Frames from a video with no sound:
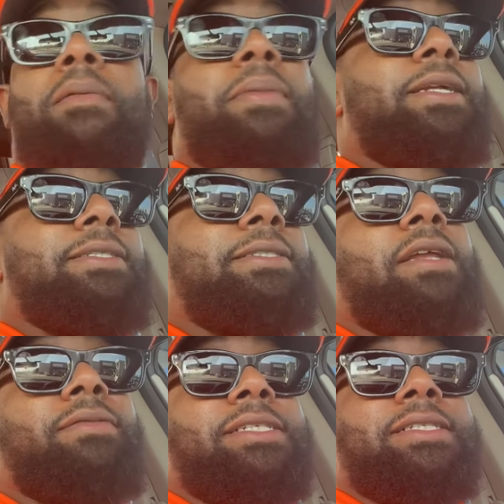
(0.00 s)
But
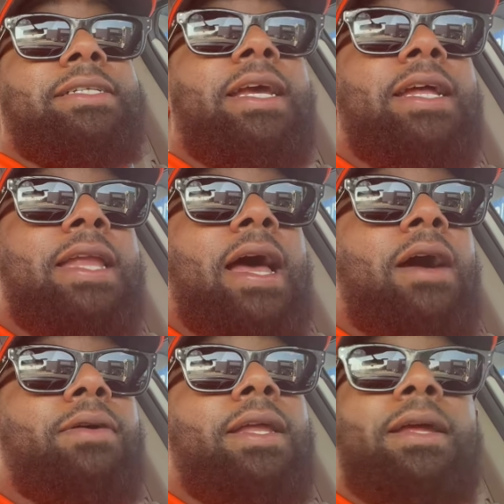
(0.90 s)
instead of just getting
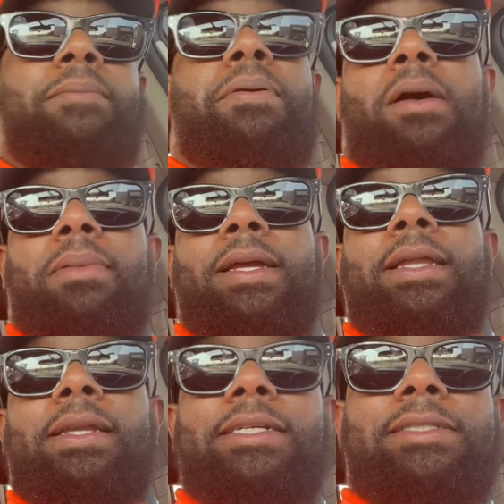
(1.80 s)
out and then probably
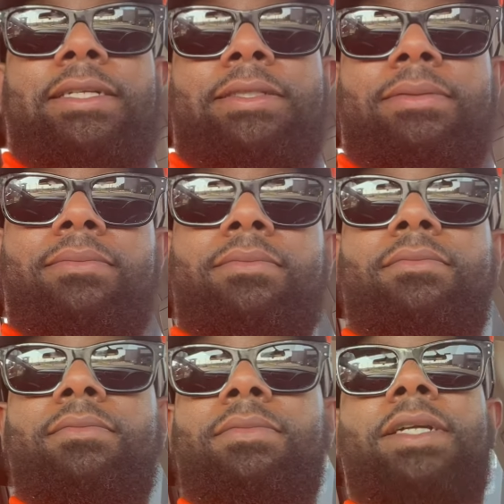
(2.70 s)
enlisting
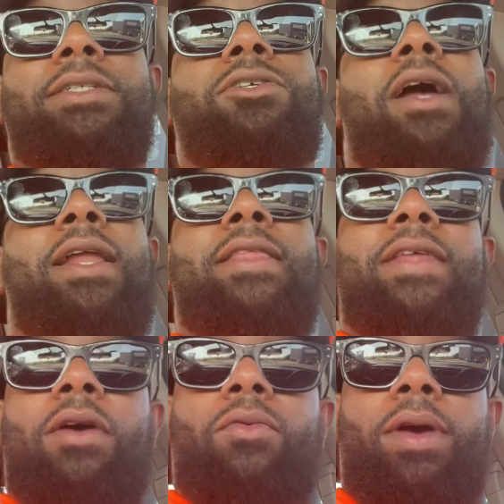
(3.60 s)
and trying it
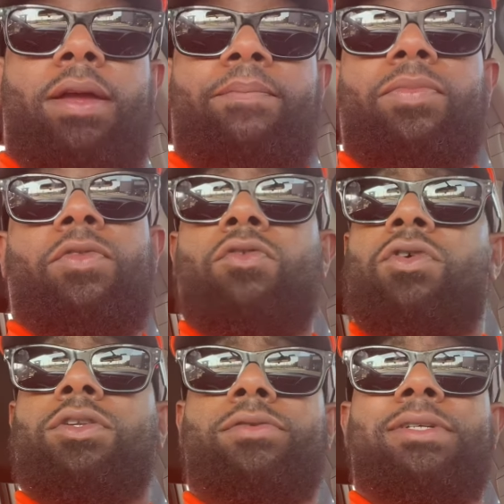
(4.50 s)
that way,
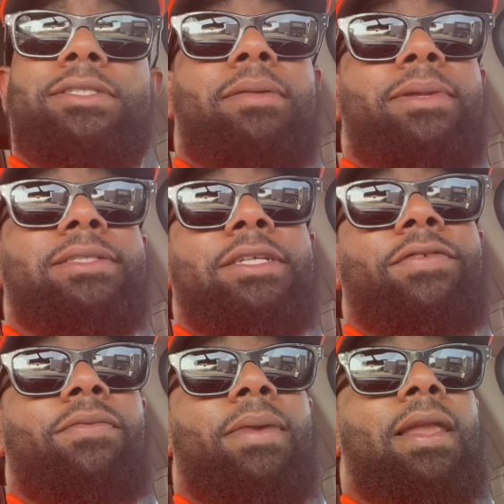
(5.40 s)
or doing something that was
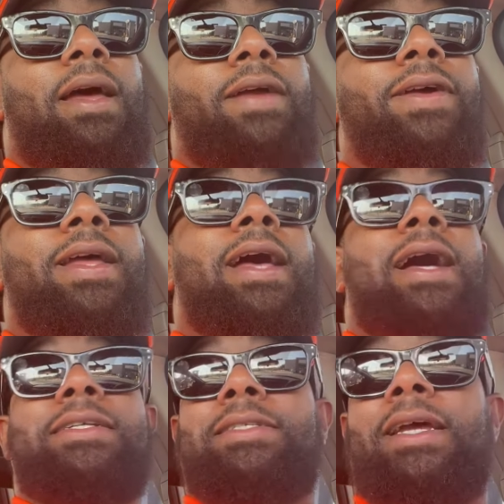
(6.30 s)
different in my life,
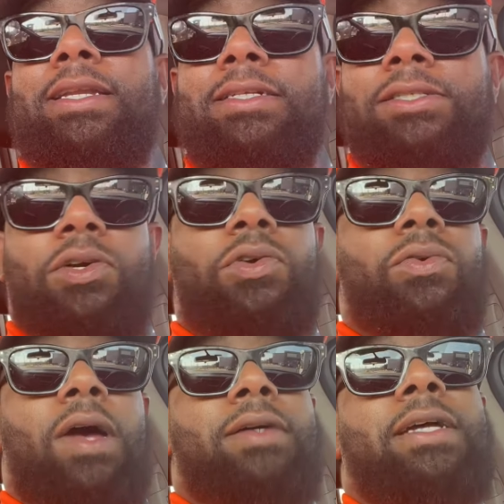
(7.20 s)
I stayed in
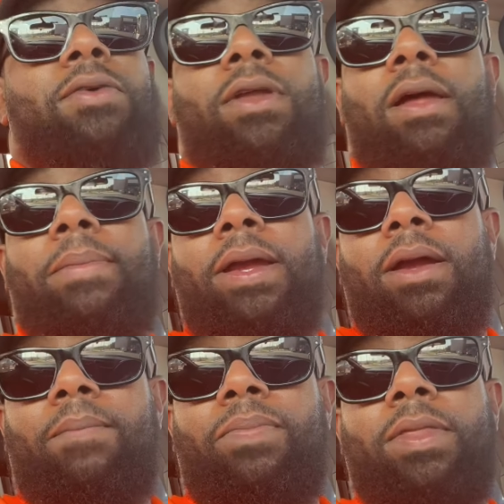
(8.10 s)
school. I was like, well, I'm
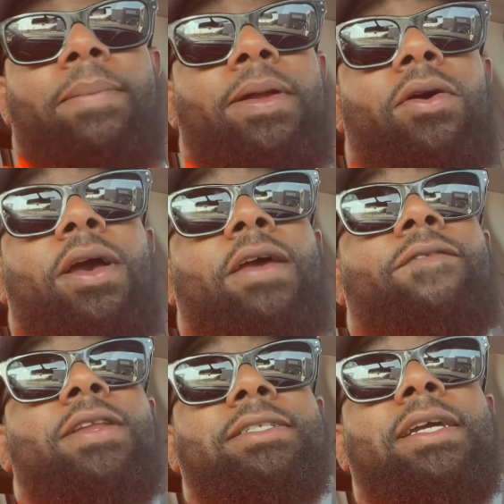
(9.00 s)
here. Let me go ahead
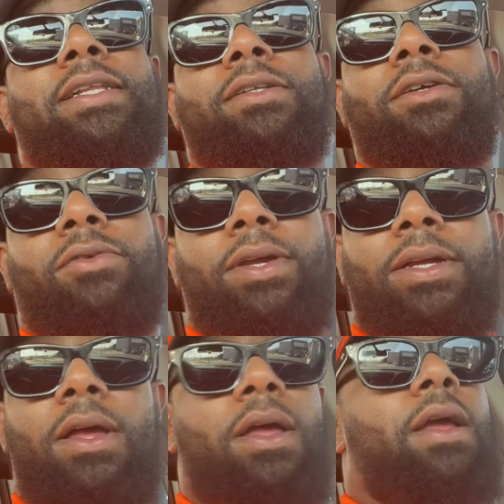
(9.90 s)
and finish getting a degree.
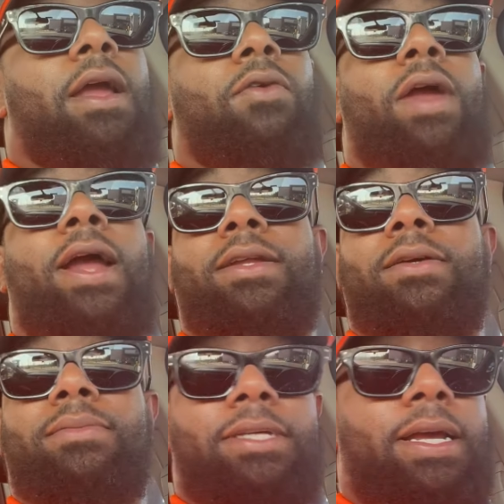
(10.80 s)
And racked
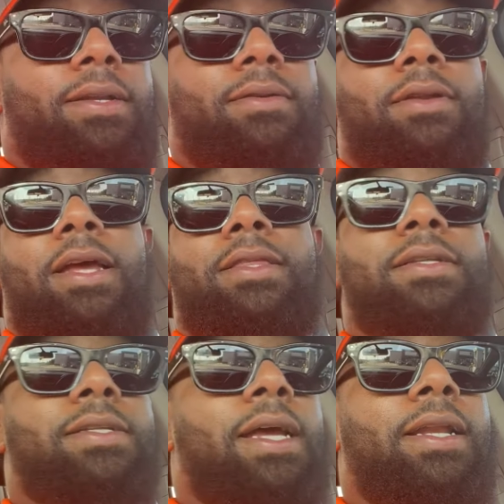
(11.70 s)
up debt after
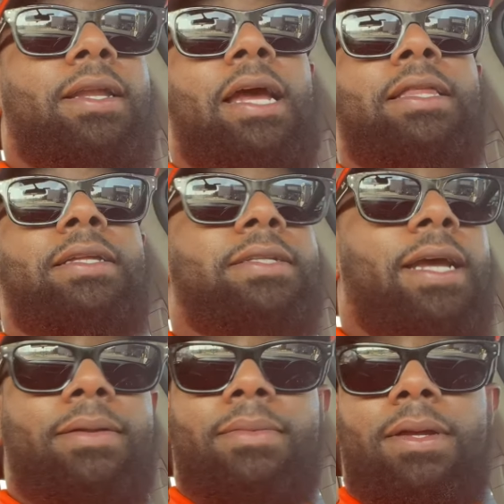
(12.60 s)
debt after
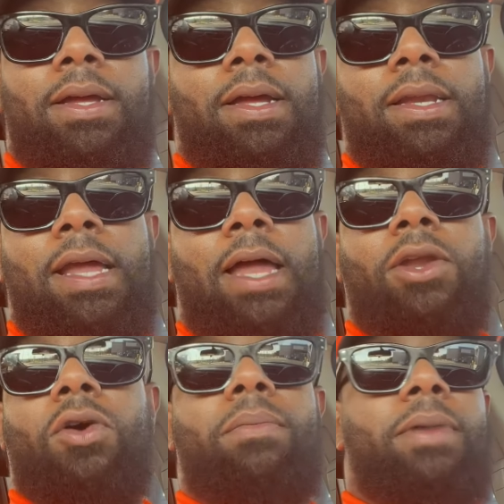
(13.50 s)
debt. Not
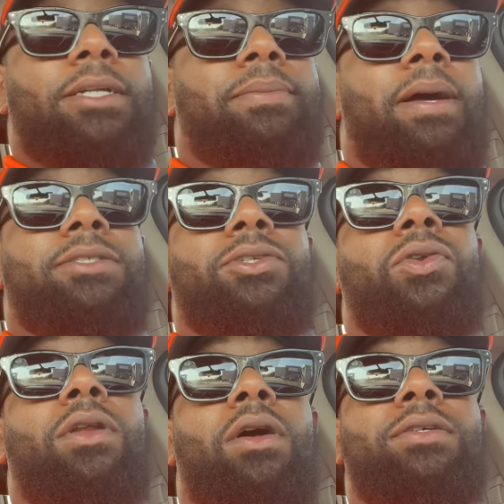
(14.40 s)
knowing much about
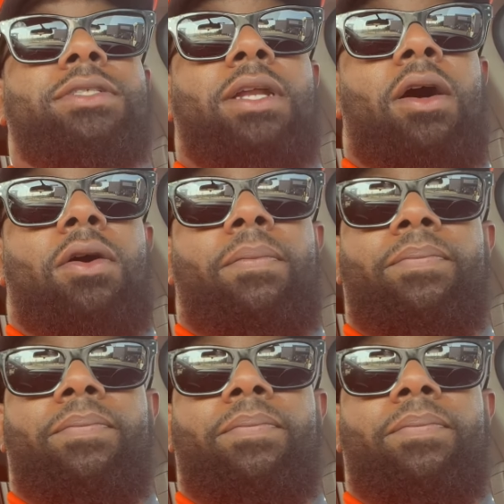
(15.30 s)
student loans at all.